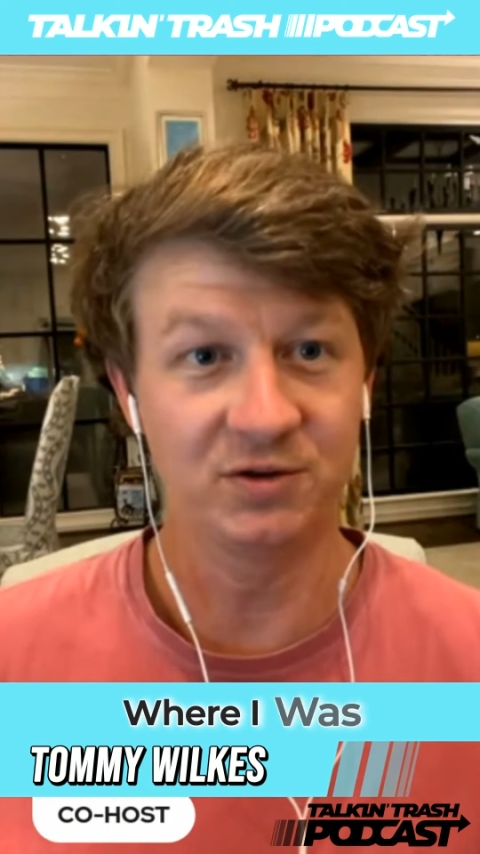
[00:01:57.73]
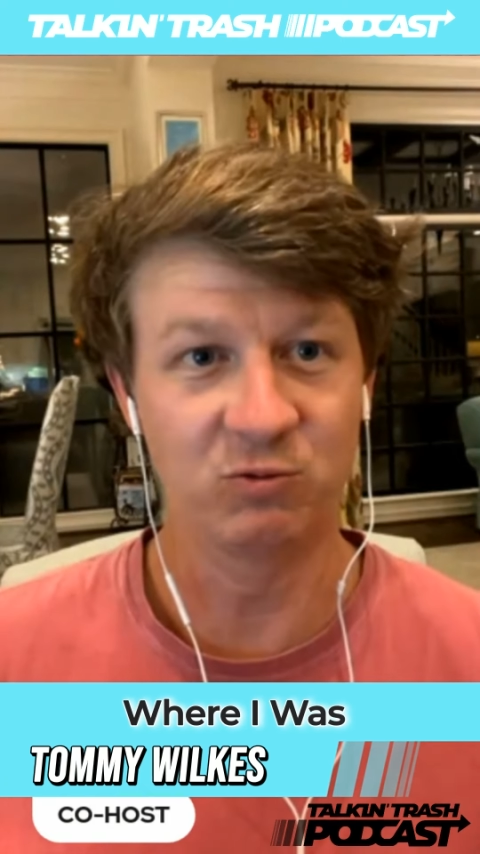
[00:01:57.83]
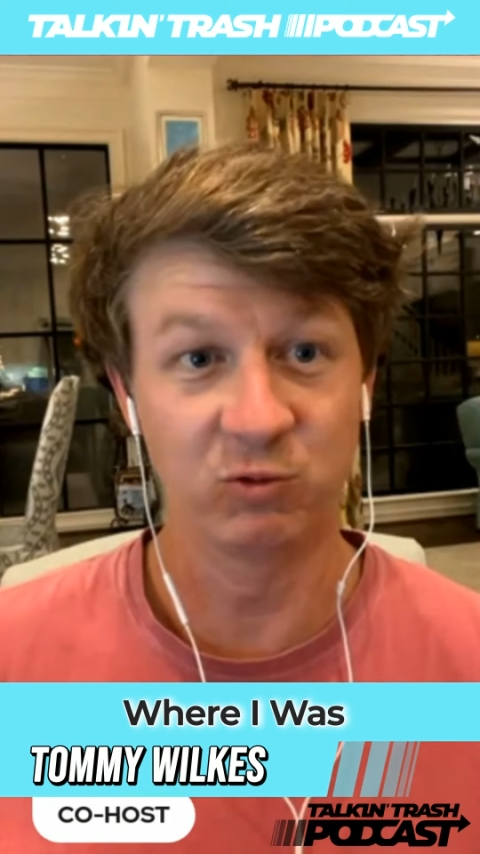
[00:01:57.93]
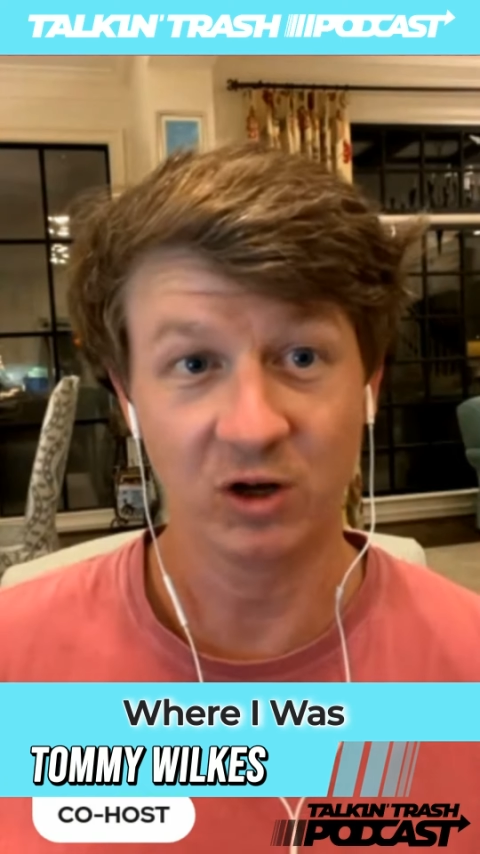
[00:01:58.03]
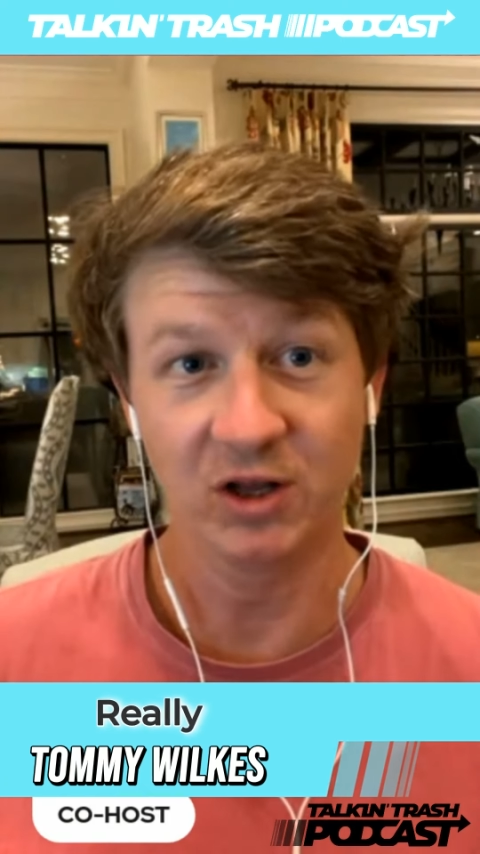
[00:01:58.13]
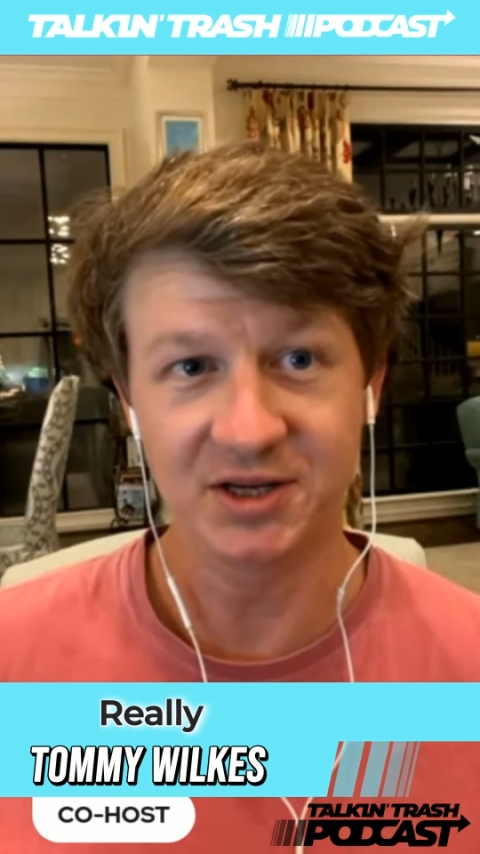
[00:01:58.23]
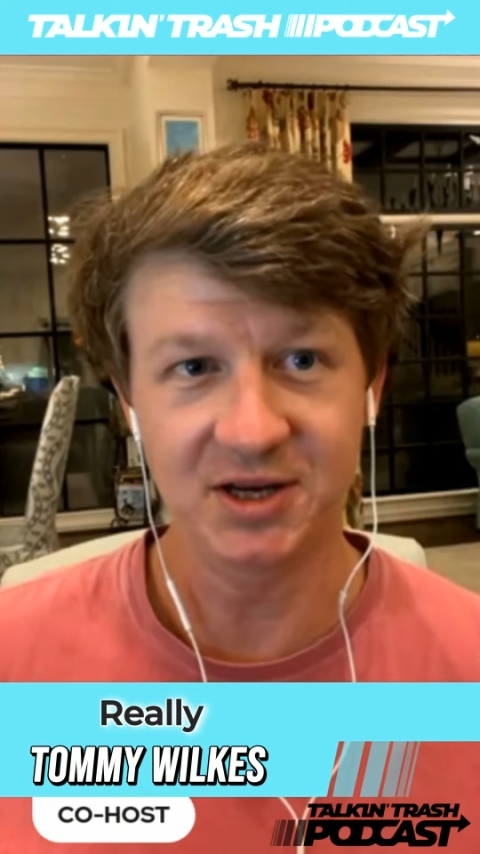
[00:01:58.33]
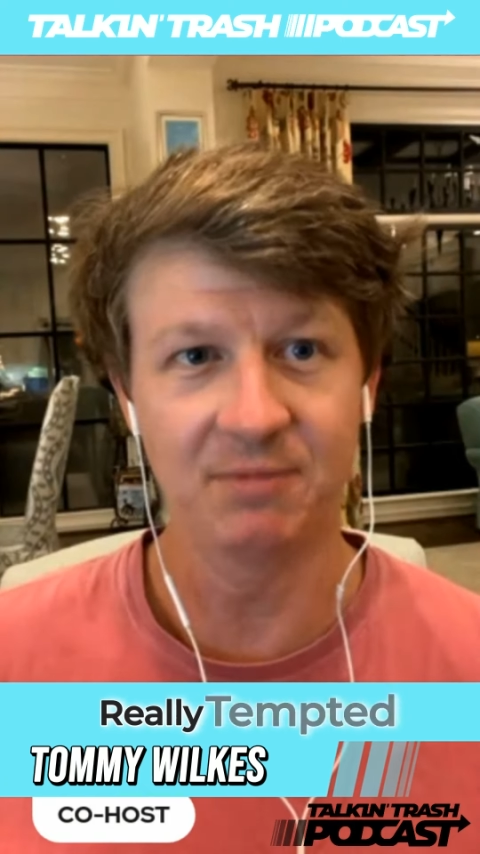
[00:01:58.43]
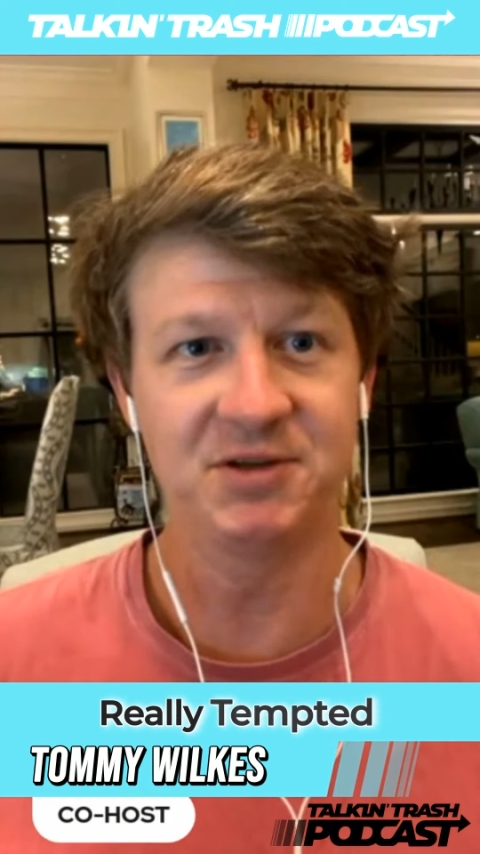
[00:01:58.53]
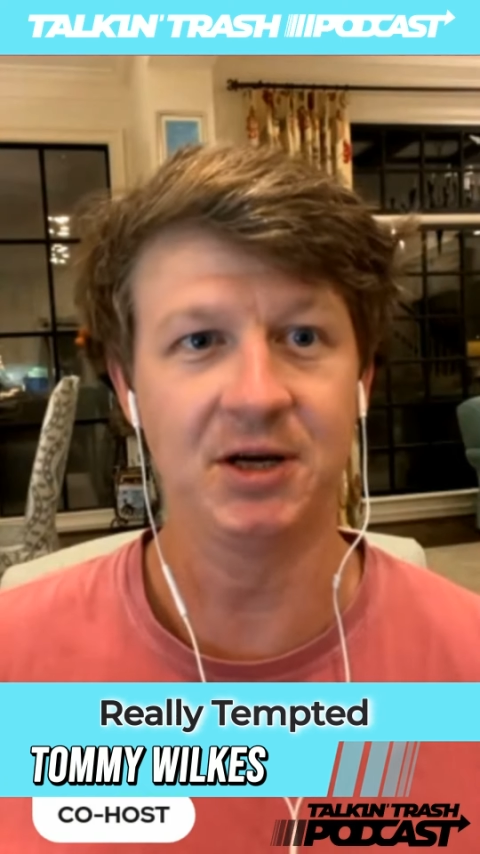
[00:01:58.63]
was
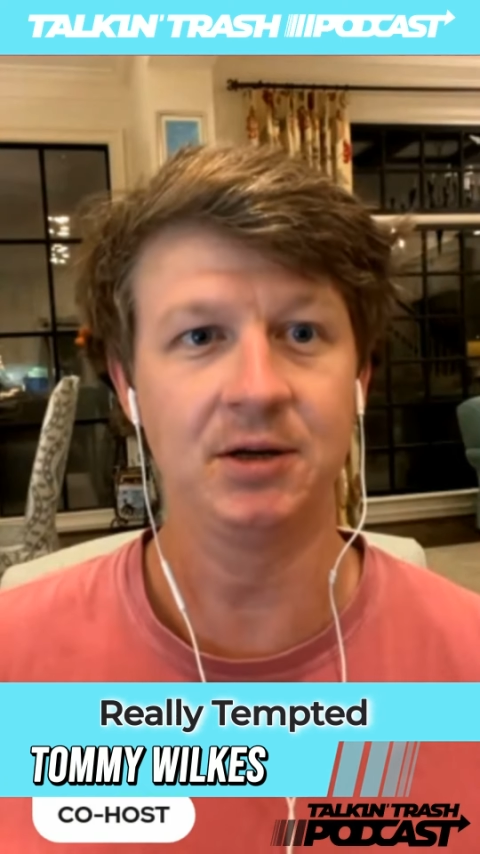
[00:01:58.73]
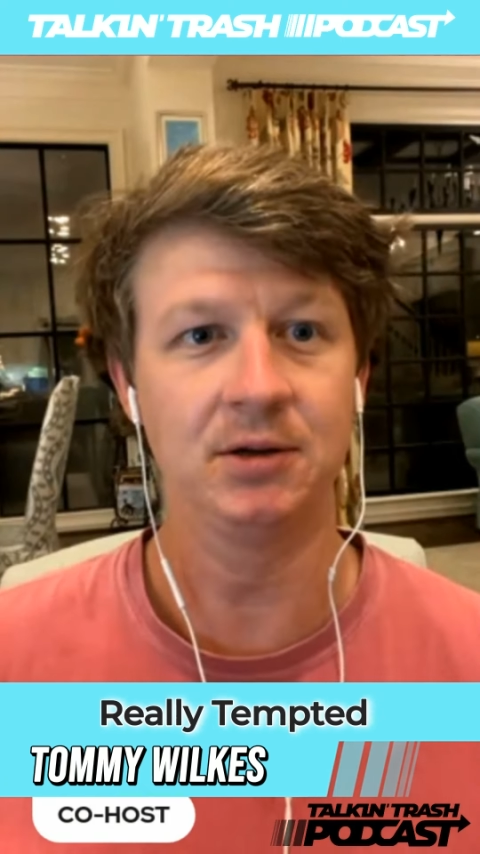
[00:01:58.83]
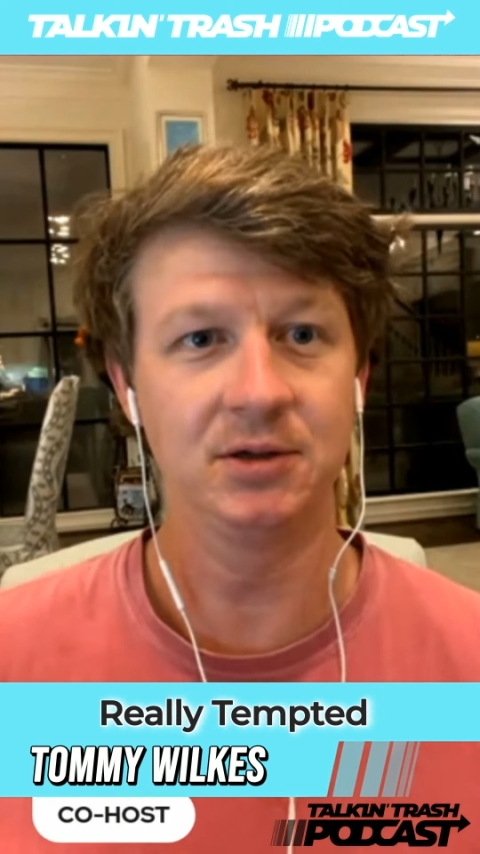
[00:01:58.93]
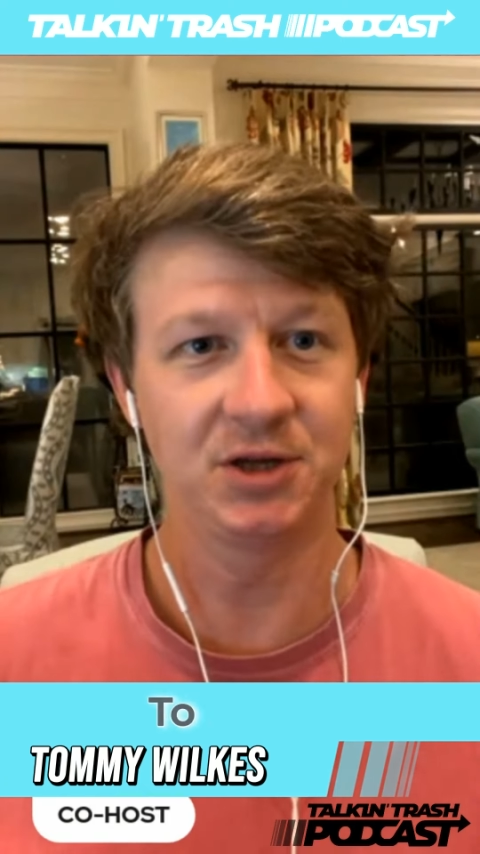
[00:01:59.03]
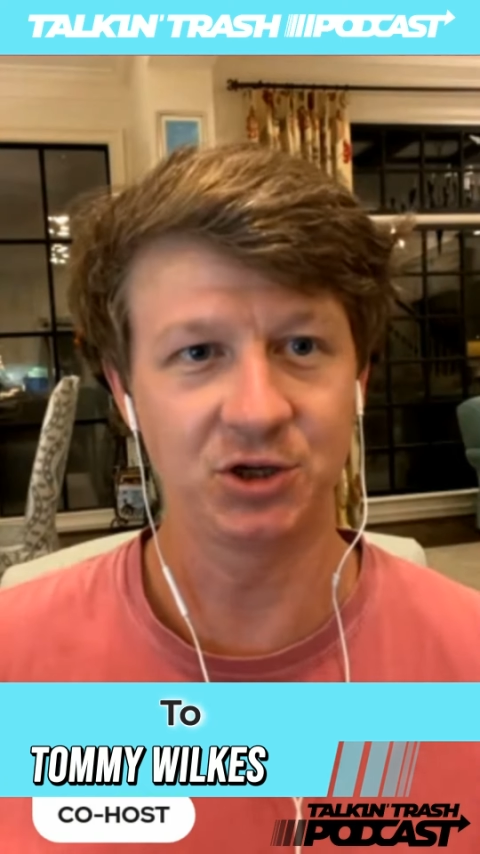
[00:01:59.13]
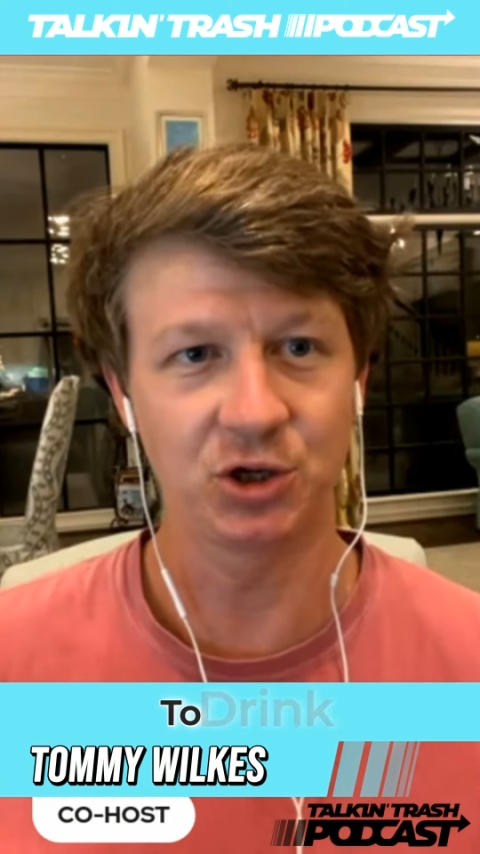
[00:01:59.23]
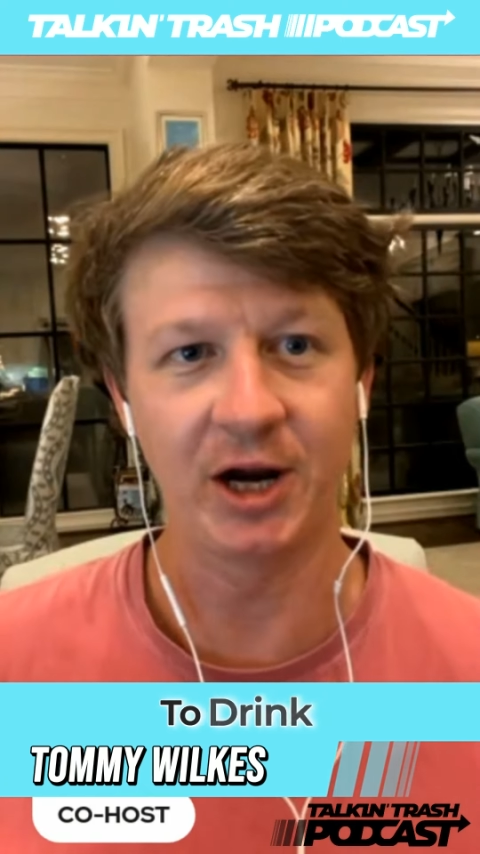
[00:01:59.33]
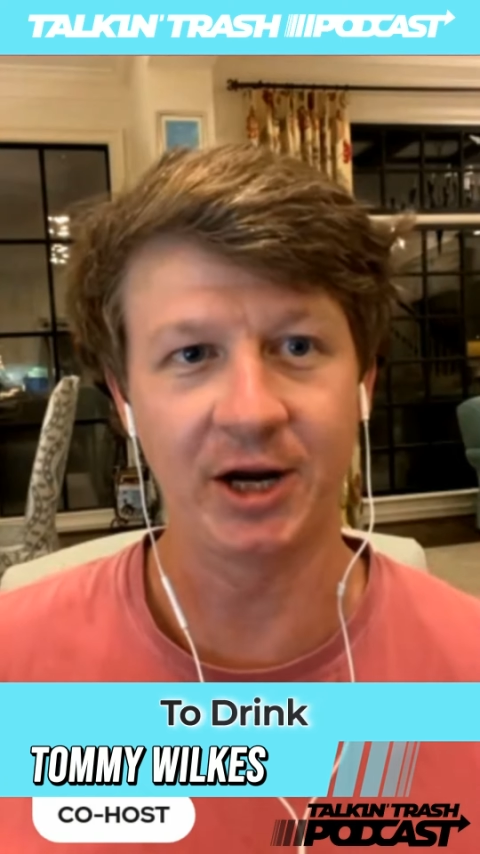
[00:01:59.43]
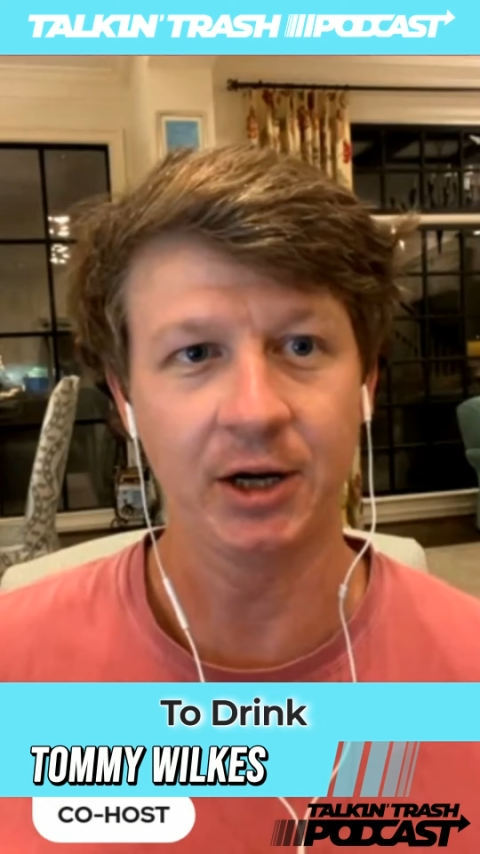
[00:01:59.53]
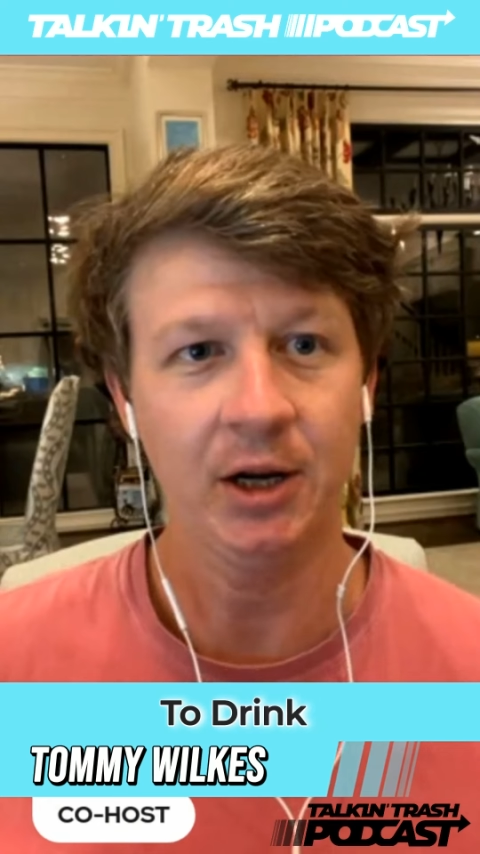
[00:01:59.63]
really tempted to
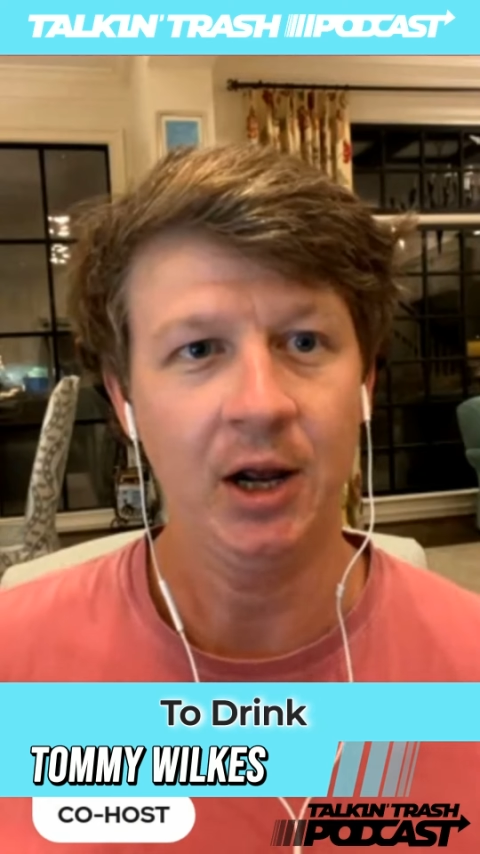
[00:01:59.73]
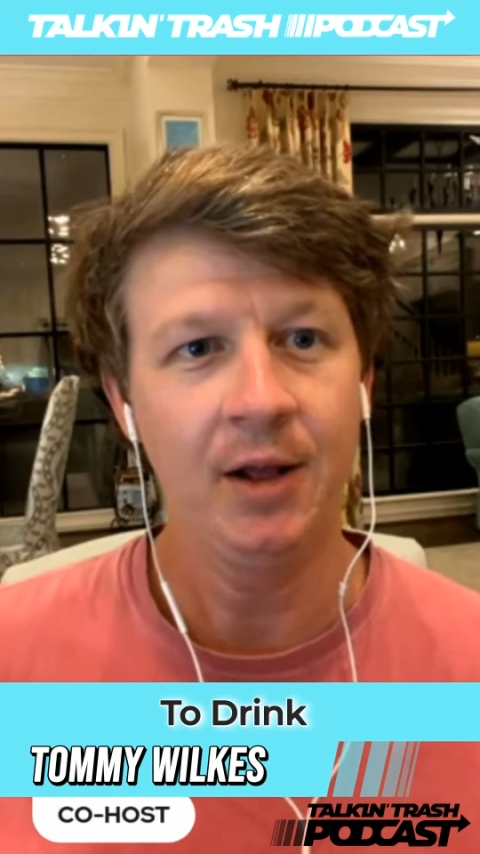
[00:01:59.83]
drink